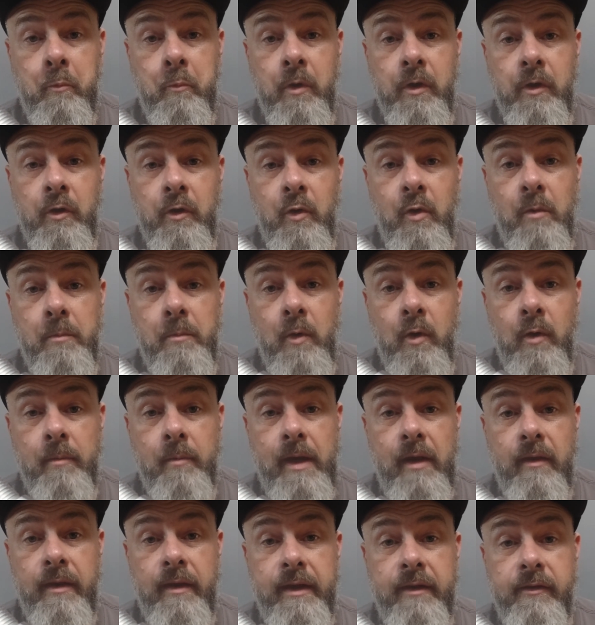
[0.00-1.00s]
Want to know more
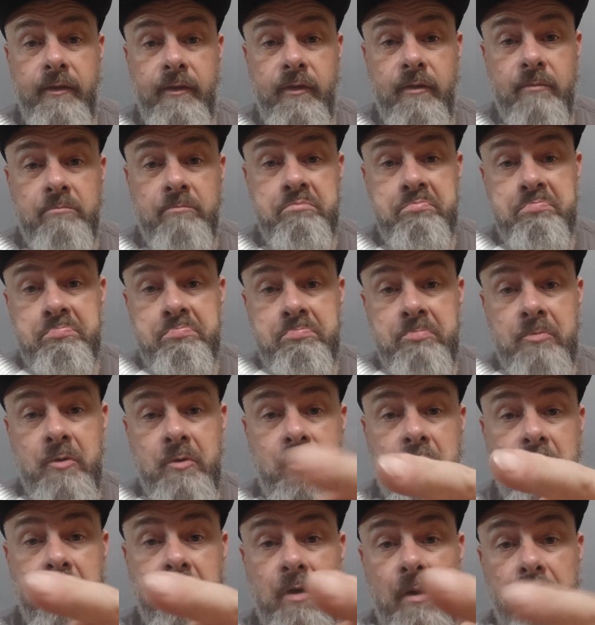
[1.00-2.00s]
about this?
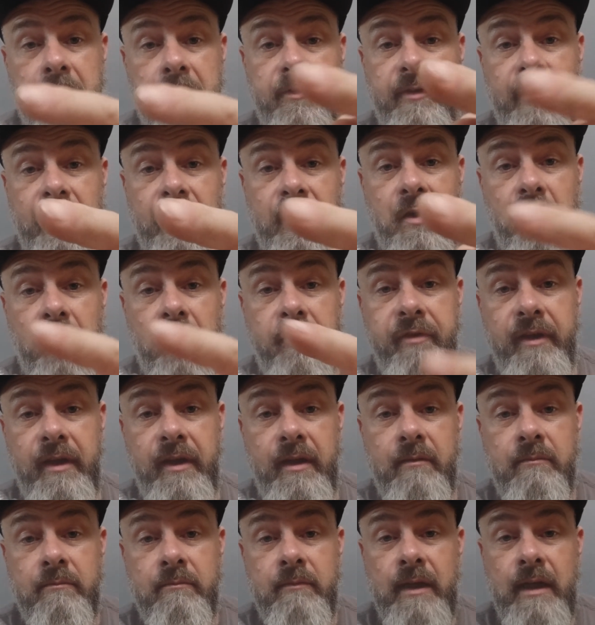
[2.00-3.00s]
Grab yourself a
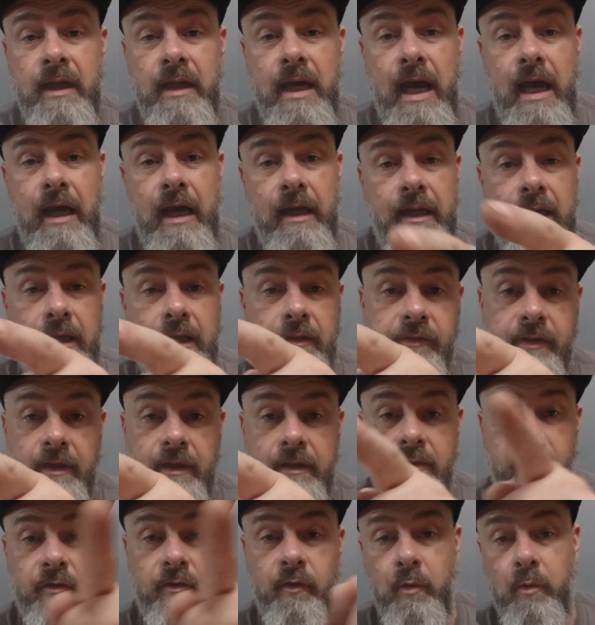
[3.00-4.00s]
coffee and I'll
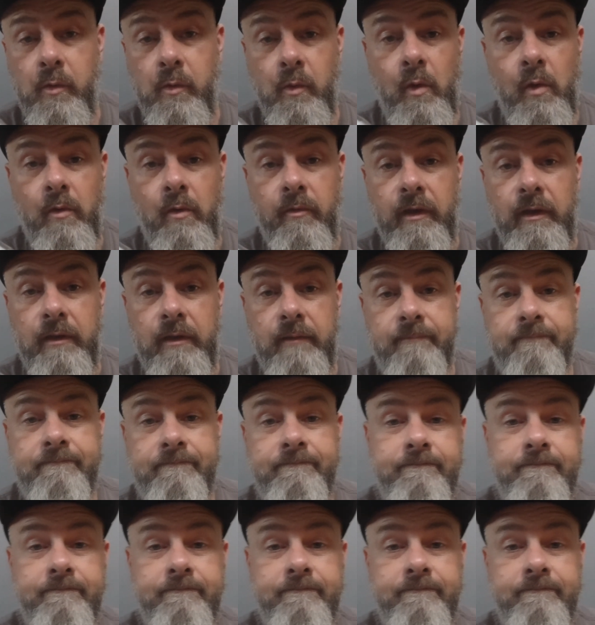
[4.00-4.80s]
send the scooter over.